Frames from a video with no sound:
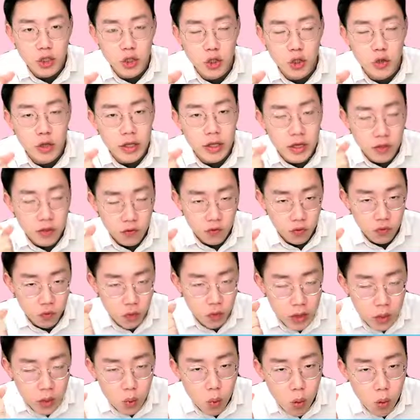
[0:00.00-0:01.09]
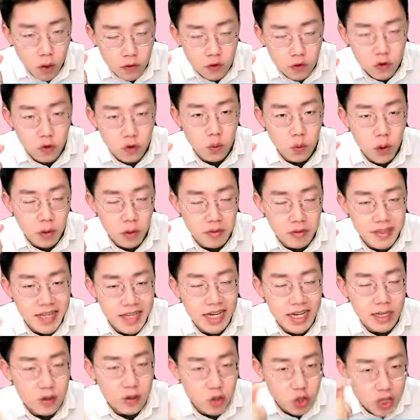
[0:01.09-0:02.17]
you if we want to
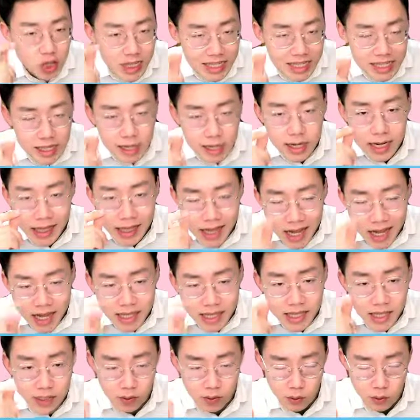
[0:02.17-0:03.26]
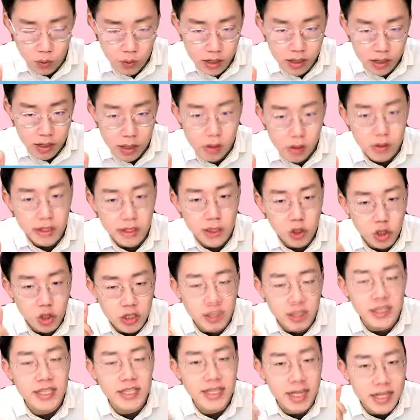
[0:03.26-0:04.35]
rotate just 90 degree, okay,
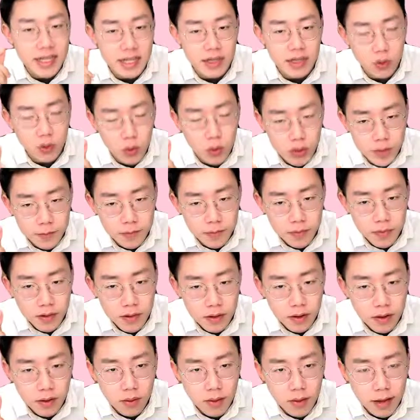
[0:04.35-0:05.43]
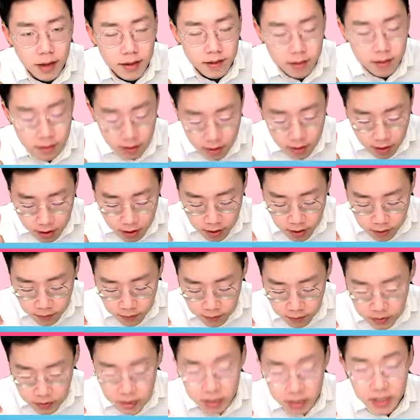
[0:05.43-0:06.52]
just 90 degree, all right.
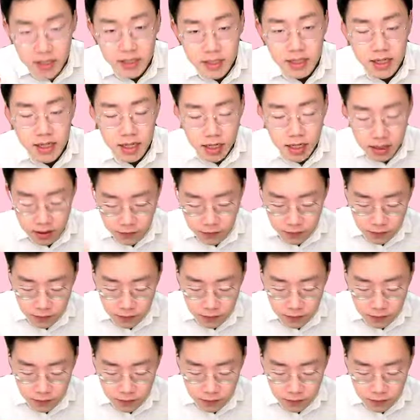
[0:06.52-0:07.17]
For this type of